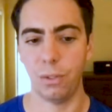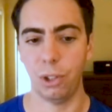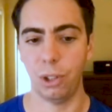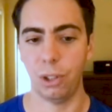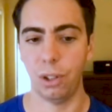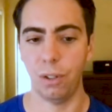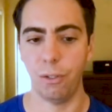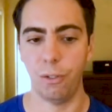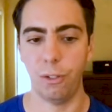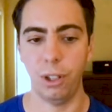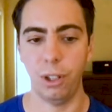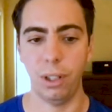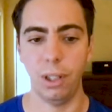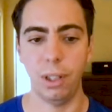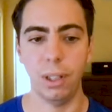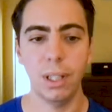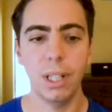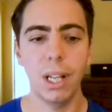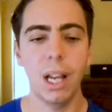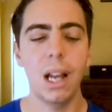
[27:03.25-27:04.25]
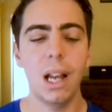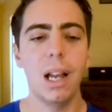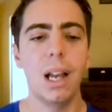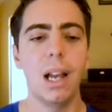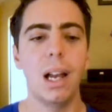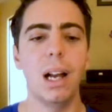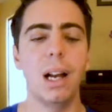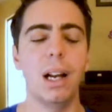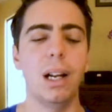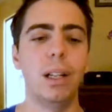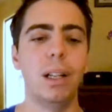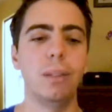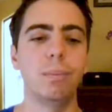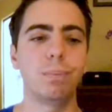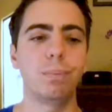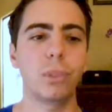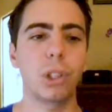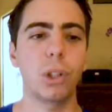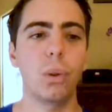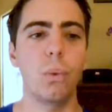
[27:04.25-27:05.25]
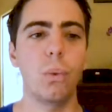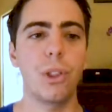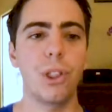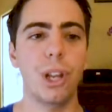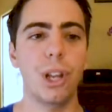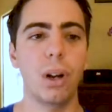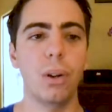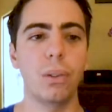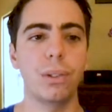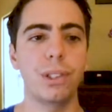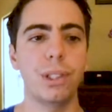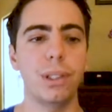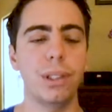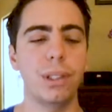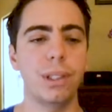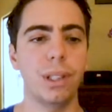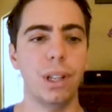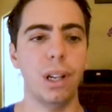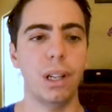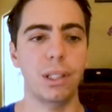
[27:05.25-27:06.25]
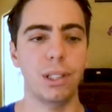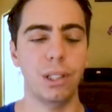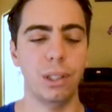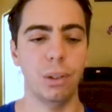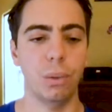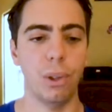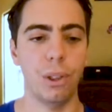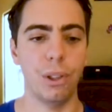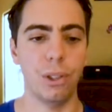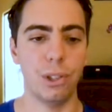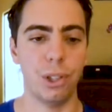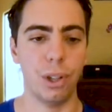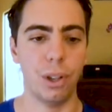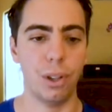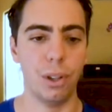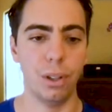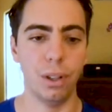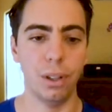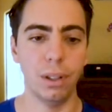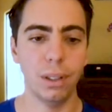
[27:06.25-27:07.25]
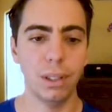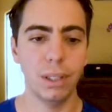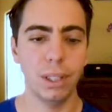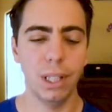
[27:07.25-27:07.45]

of the config without interacting with each other